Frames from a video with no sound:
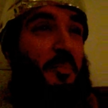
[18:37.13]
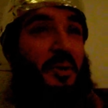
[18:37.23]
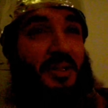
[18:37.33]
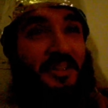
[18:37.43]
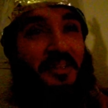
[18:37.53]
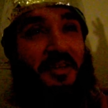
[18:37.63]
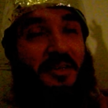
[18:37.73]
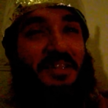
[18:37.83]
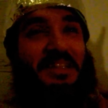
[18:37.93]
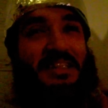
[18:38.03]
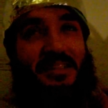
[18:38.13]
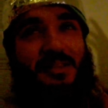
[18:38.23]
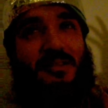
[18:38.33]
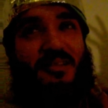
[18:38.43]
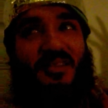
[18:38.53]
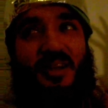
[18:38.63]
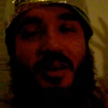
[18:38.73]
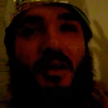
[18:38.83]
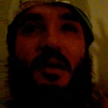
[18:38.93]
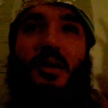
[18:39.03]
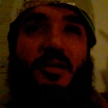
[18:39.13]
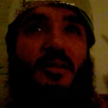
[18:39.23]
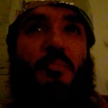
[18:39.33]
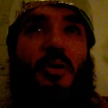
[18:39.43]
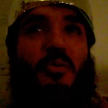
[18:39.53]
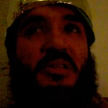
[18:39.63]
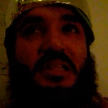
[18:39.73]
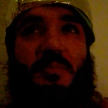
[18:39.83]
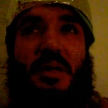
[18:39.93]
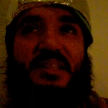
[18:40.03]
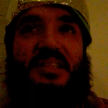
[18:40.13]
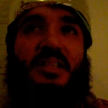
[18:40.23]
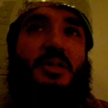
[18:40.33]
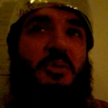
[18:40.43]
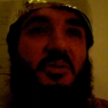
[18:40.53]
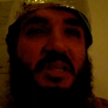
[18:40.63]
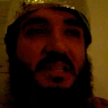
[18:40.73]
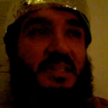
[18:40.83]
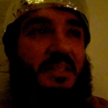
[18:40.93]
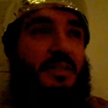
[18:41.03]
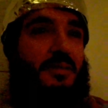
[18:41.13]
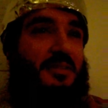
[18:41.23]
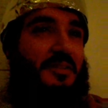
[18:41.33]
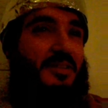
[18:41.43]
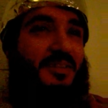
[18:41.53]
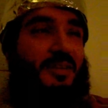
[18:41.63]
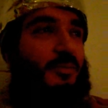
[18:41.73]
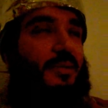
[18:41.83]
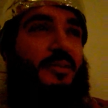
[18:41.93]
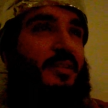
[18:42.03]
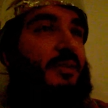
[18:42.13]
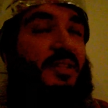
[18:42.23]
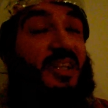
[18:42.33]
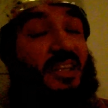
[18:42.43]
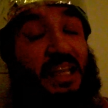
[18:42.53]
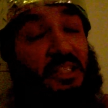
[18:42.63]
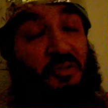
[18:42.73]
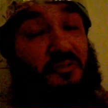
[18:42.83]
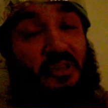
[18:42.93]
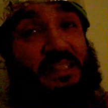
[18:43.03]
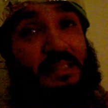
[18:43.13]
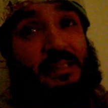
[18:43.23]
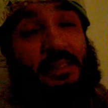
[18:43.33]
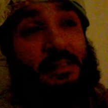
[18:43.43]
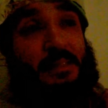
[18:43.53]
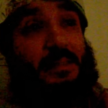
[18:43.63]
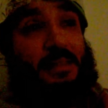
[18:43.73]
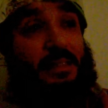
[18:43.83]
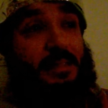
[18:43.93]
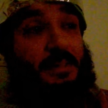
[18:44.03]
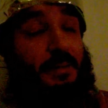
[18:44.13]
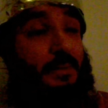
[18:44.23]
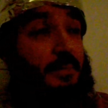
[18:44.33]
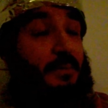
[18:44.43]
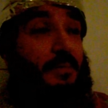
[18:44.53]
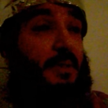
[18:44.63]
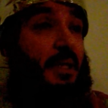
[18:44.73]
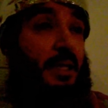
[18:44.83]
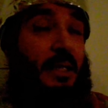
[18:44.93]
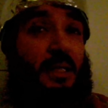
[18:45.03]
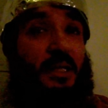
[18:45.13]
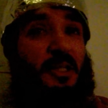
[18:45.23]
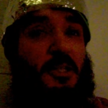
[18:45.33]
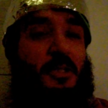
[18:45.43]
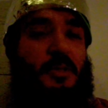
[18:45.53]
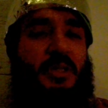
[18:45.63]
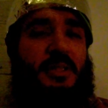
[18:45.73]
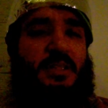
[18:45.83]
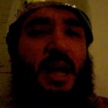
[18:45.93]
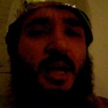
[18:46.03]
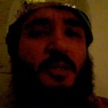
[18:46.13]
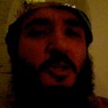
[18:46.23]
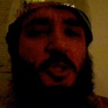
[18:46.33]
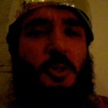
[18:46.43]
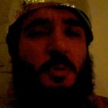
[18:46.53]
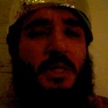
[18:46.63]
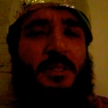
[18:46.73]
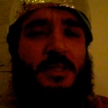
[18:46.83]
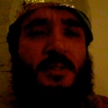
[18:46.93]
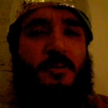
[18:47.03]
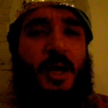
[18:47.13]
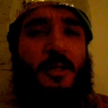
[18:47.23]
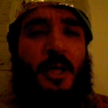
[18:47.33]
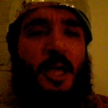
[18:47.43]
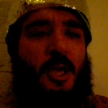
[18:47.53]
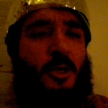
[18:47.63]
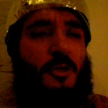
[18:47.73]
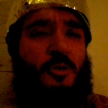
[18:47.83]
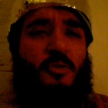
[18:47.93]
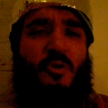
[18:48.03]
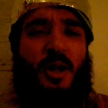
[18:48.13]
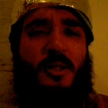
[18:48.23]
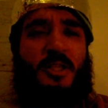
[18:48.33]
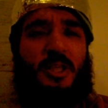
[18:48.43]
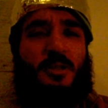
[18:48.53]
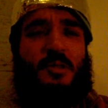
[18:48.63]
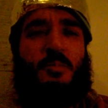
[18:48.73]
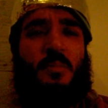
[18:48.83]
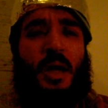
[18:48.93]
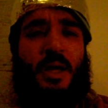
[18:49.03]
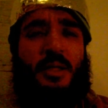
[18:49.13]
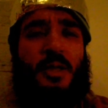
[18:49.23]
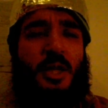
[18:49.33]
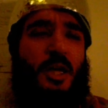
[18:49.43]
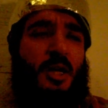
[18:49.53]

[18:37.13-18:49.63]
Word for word: But you know, it, the police might say you're crazy. They want, they, they catch you for anything these days, you know. You, you didn't tie your shoelaces right. You trying to kill somebody.